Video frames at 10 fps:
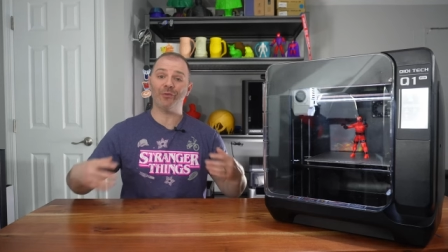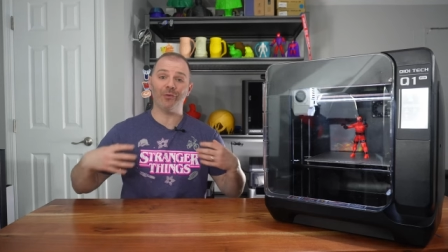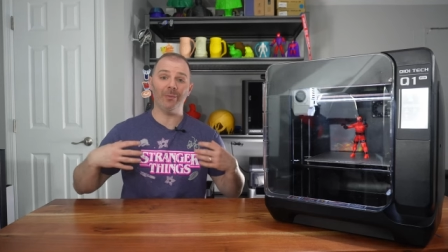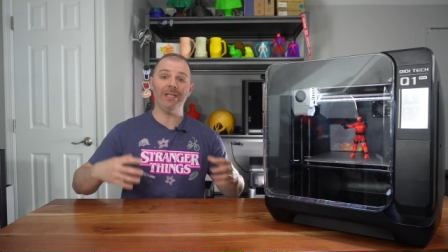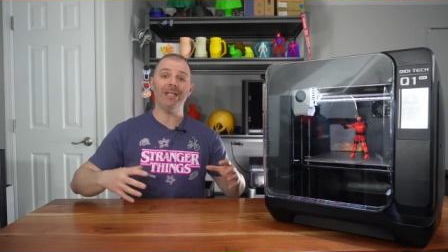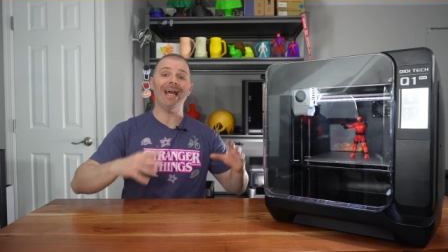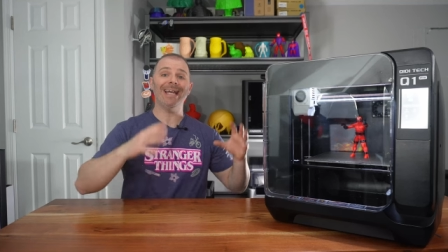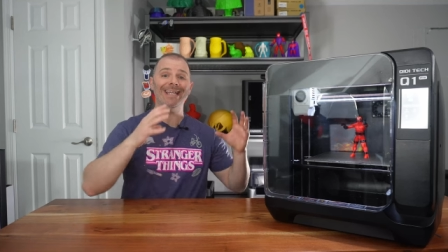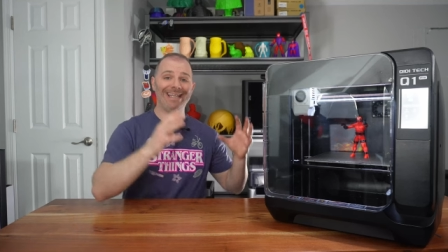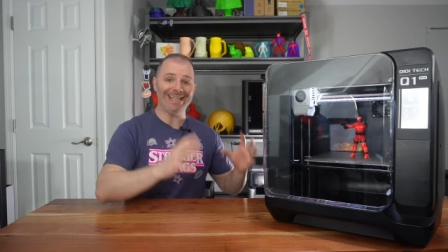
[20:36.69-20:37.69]
For me,
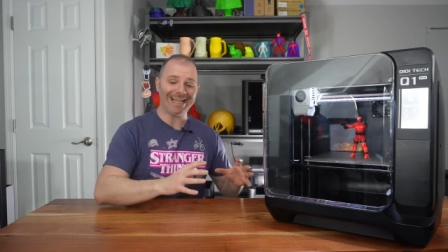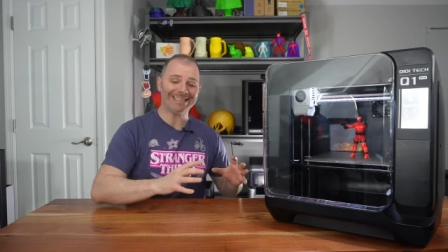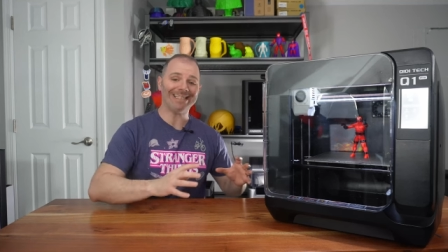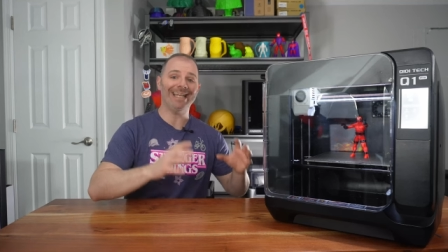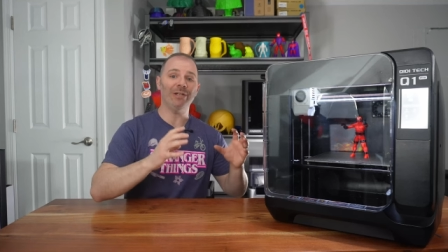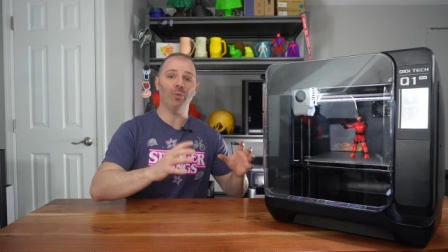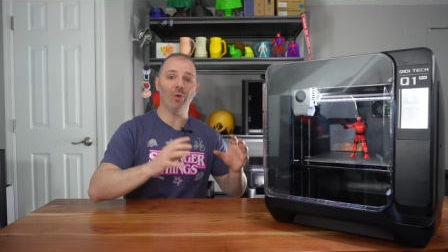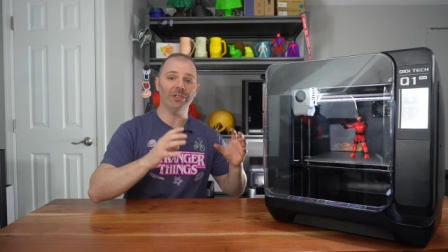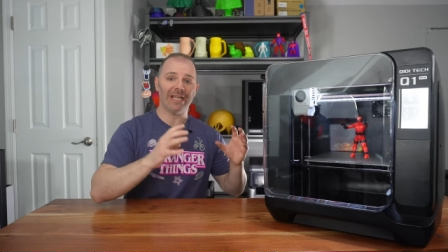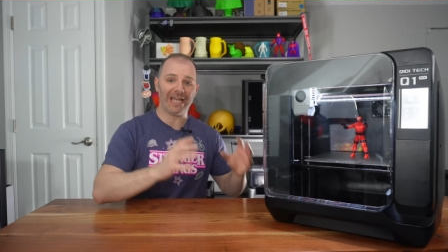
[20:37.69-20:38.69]
yes, it
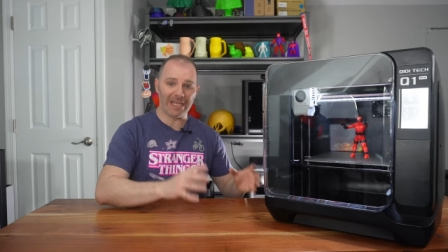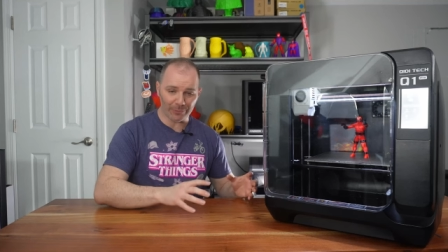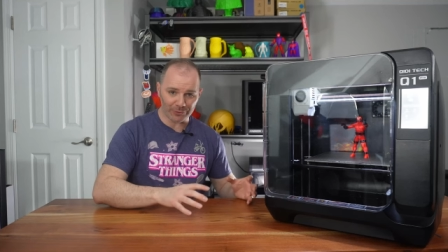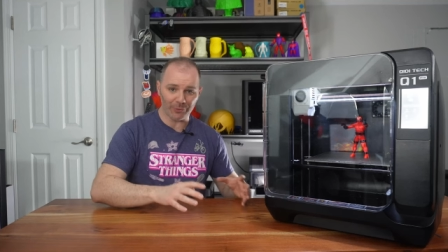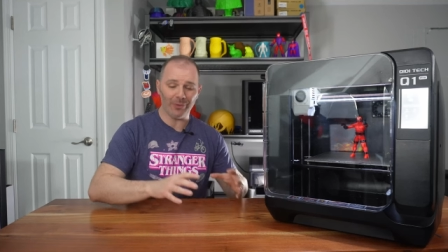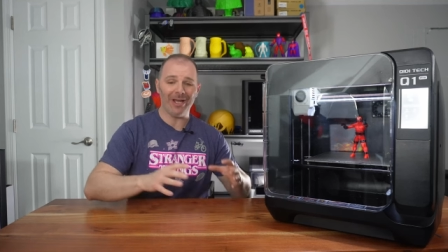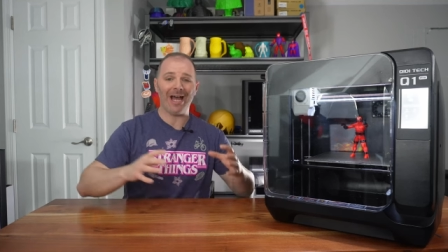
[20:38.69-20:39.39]
was able to.